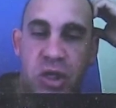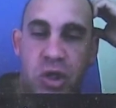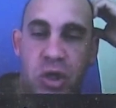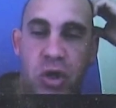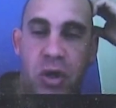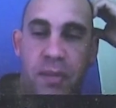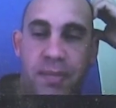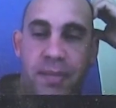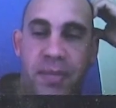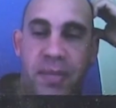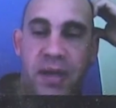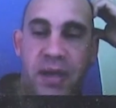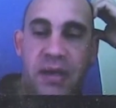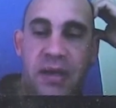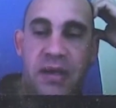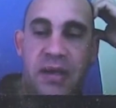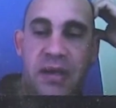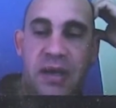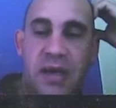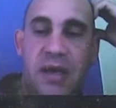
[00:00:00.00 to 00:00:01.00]
shop,
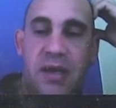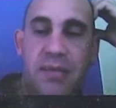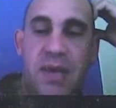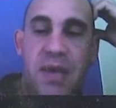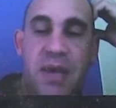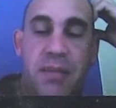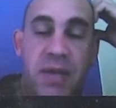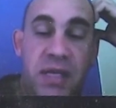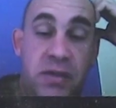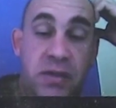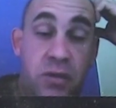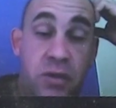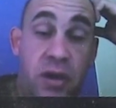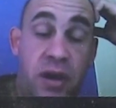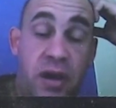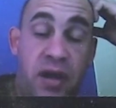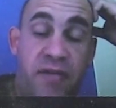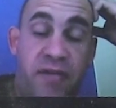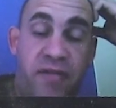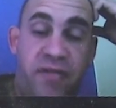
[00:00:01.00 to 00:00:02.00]
and maybe he's
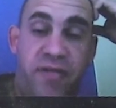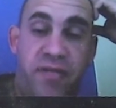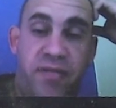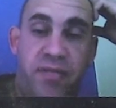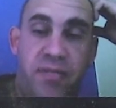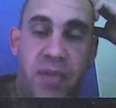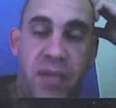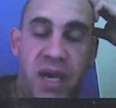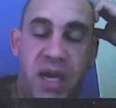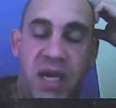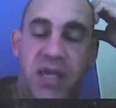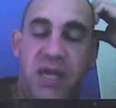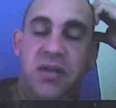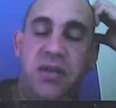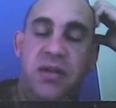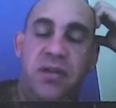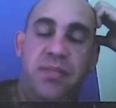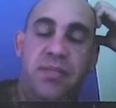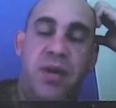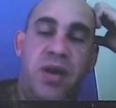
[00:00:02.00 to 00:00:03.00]
got enough money
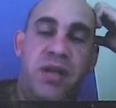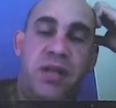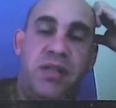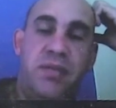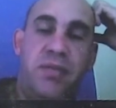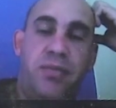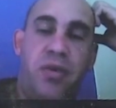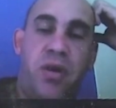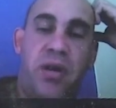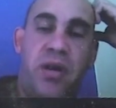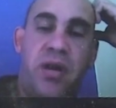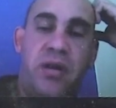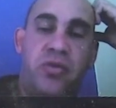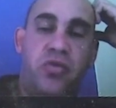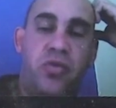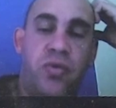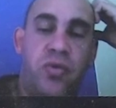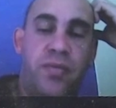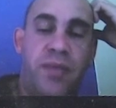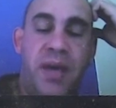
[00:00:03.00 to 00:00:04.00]
to buy some
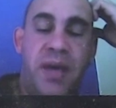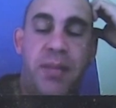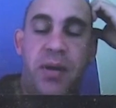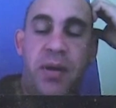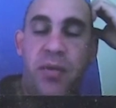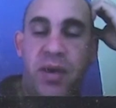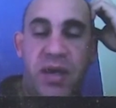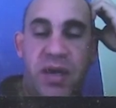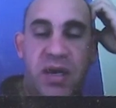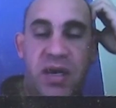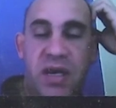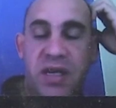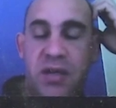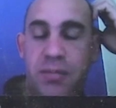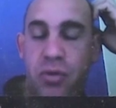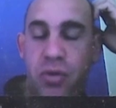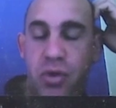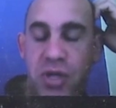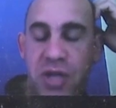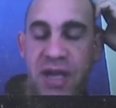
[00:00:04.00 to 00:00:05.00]
product, or maybe we need
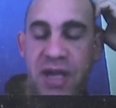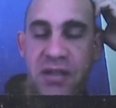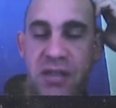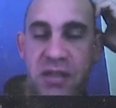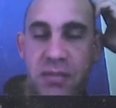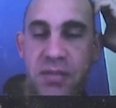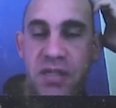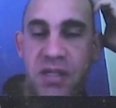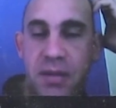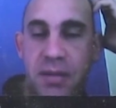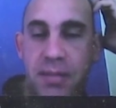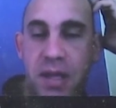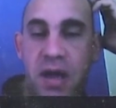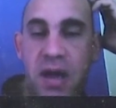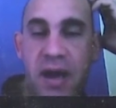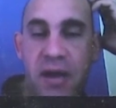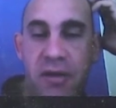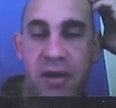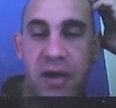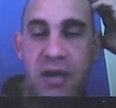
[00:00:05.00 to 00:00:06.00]
to push out some
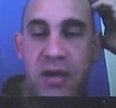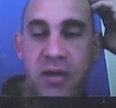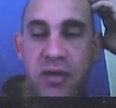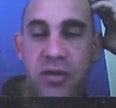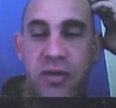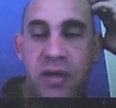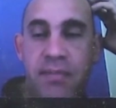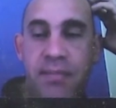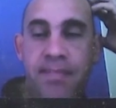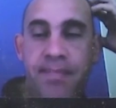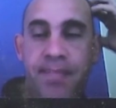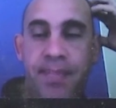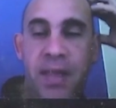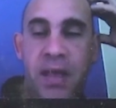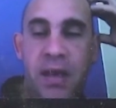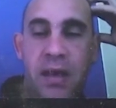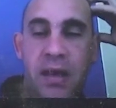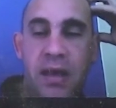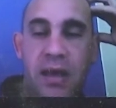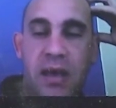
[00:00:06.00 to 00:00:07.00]
supplier credit to
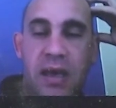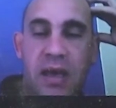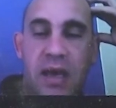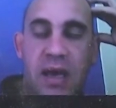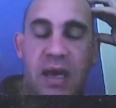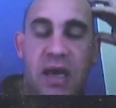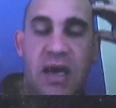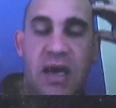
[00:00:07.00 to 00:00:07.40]
him.